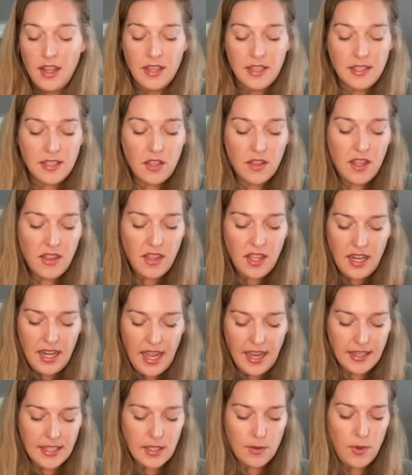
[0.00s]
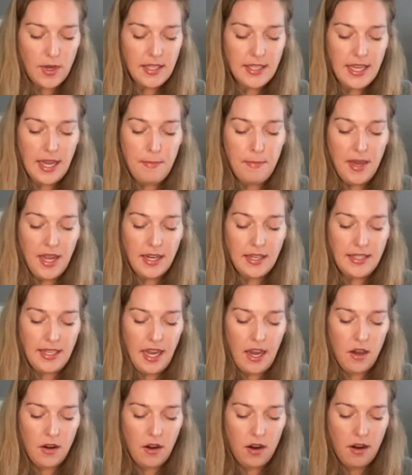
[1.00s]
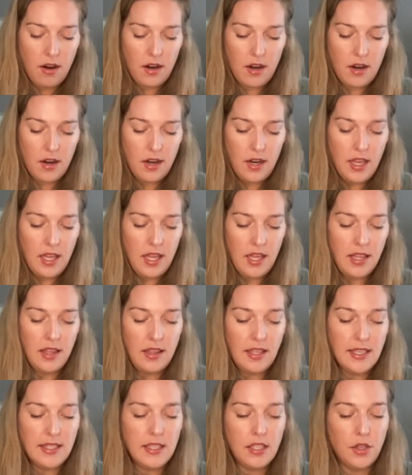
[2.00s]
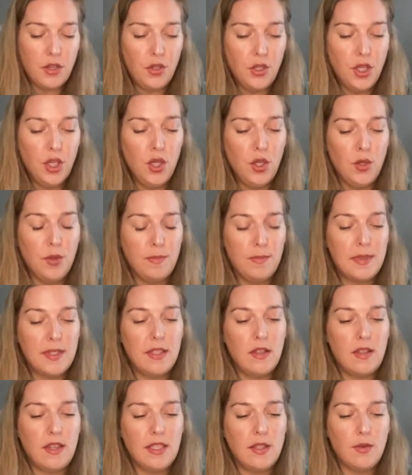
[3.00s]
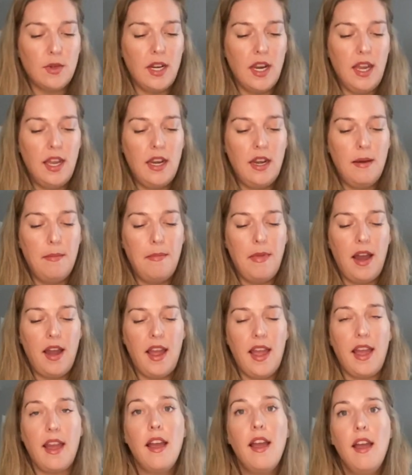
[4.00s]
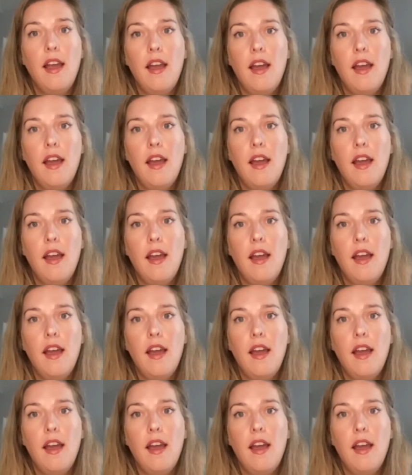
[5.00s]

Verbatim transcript: So then the next ones I picked out are these little hoops. So these were in my